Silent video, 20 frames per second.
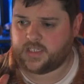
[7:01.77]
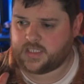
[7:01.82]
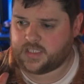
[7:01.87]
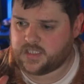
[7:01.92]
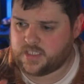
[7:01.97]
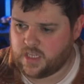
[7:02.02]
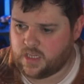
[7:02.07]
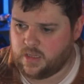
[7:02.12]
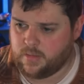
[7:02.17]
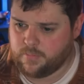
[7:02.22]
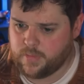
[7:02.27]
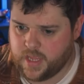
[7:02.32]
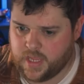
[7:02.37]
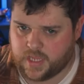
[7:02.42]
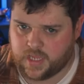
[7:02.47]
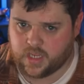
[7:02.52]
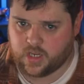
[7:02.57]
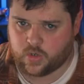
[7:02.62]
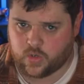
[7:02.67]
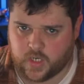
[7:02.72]
They're still
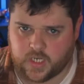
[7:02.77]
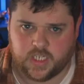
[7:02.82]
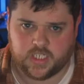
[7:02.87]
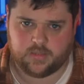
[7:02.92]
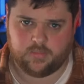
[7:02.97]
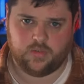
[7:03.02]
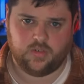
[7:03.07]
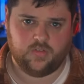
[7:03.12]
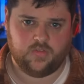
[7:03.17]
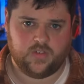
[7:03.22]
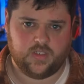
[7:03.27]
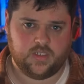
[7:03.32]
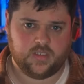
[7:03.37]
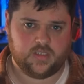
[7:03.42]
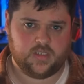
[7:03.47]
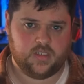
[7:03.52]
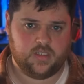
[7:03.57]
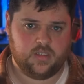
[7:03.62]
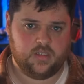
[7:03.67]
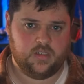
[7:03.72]
making Critters
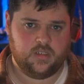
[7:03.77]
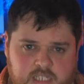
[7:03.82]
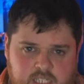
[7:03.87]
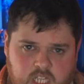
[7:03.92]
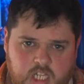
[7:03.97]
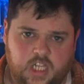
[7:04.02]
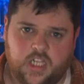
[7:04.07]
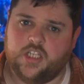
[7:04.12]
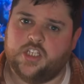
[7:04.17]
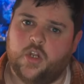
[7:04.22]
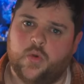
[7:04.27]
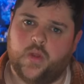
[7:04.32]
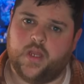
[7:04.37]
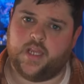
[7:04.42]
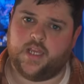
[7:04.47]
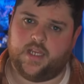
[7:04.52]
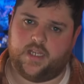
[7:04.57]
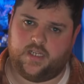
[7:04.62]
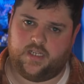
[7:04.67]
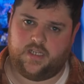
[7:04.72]
movies. They're still doing